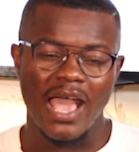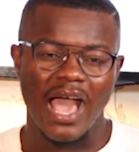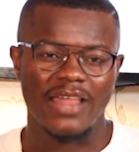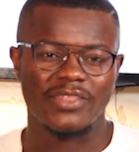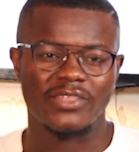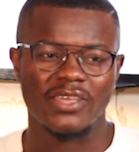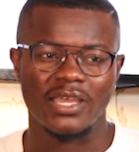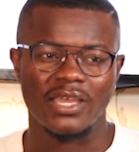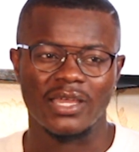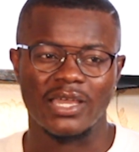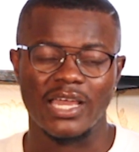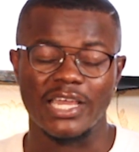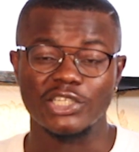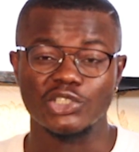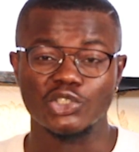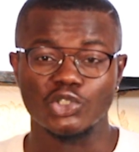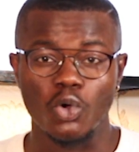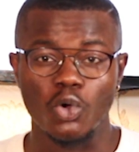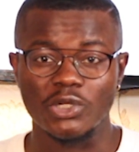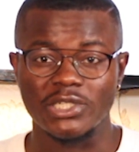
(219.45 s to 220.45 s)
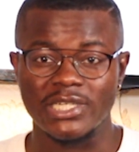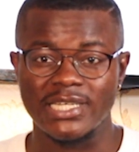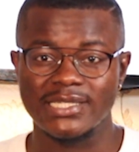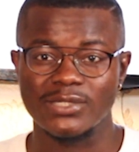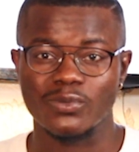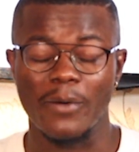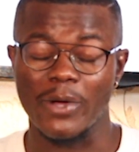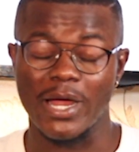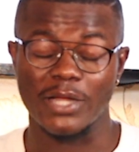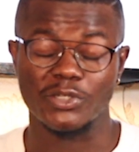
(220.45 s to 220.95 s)
I think in
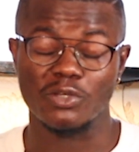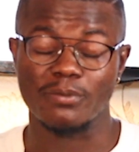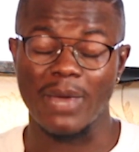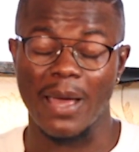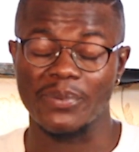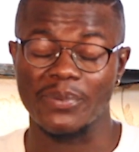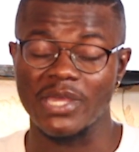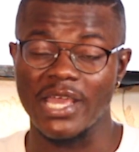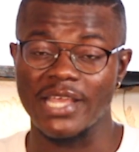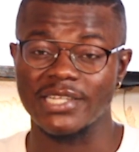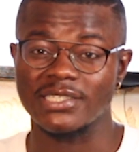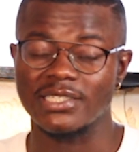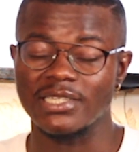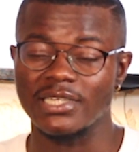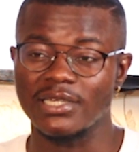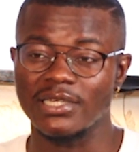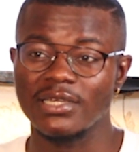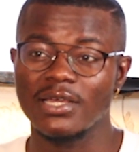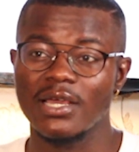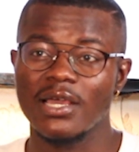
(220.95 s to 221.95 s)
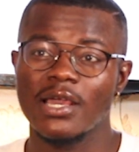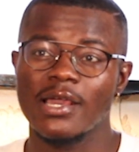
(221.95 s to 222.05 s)
Georgia's, where I do my PhD,